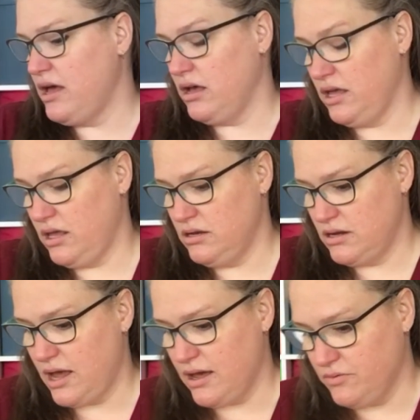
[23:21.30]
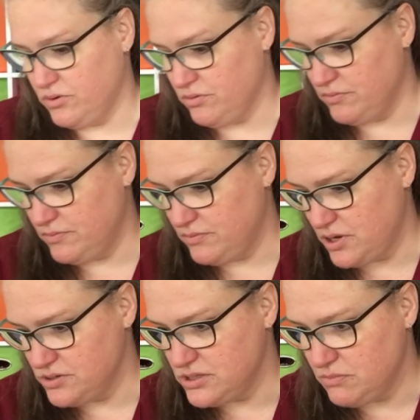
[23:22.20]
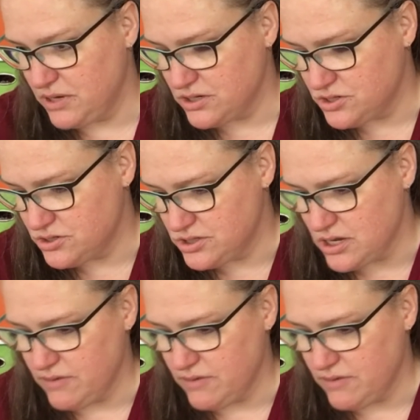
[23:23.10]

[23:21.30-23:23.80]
Again, I will post the pictures